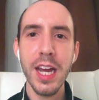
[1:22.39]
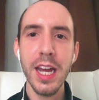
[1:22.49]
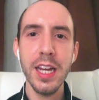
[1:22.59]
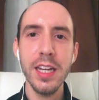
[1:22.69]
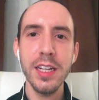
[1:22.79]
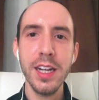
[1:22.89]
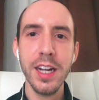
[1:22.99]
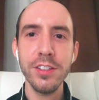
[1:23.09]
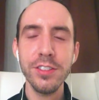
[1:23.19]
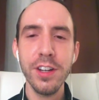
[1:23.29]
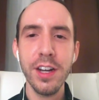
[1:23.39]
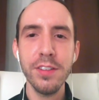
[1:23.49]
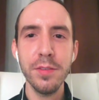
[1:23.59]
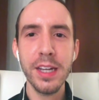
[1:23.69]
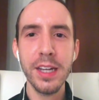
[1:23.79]
and I also have
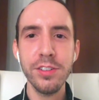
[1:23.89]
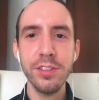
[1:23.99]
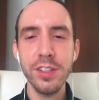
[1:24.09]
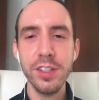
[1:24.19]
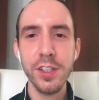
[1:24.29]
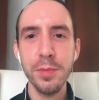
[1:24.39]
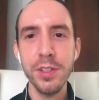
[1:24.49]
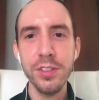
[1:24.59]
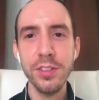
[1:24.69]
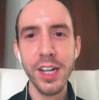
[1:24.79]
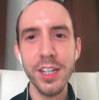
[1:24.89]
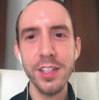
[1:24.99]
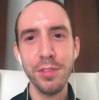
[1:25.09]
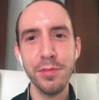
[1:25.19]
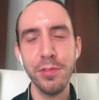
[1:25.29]
a master's in computer science
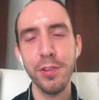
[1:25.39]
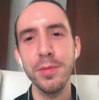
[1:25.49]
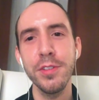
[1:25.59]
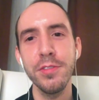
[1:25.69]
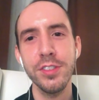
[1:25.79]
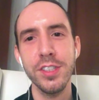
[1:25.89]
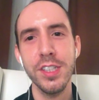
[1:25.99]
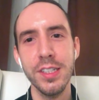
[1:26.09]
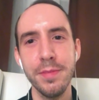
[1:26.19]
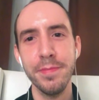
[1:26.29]
from Fordham University.